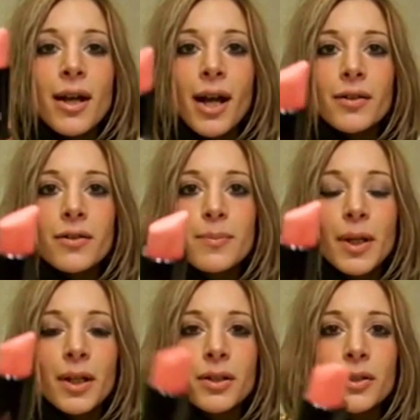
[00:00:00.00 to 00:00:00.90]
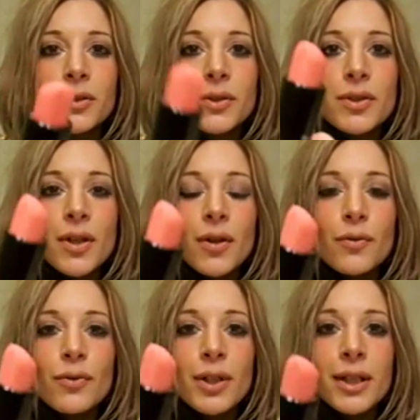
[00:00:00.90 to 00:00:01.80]
and sparkle, so
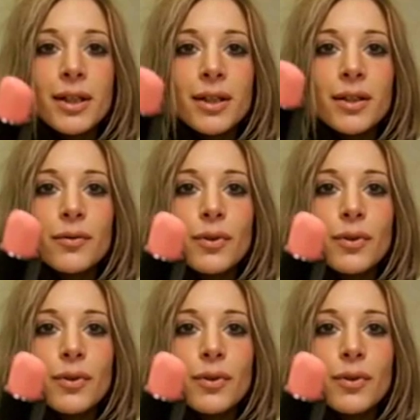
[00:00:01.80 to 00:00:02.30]
really